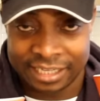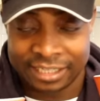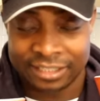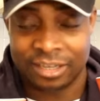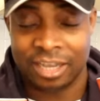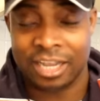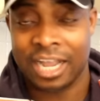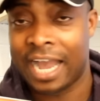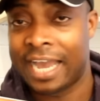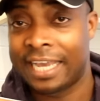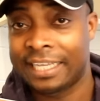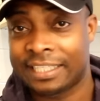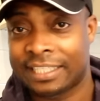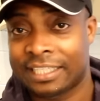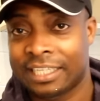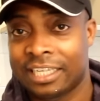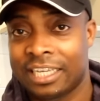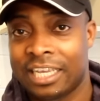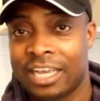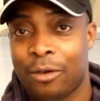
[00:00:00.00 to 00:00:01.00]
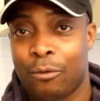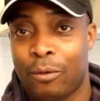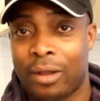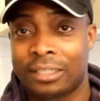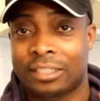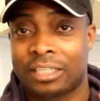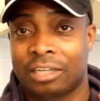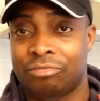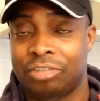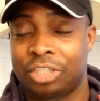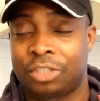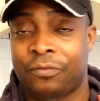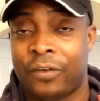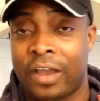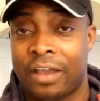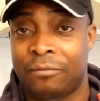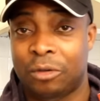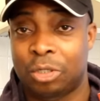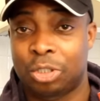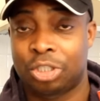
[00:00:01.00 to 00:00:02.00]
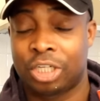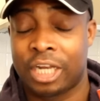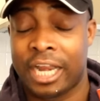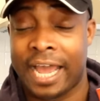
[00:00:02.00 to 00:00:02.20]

So guys, once I reach 500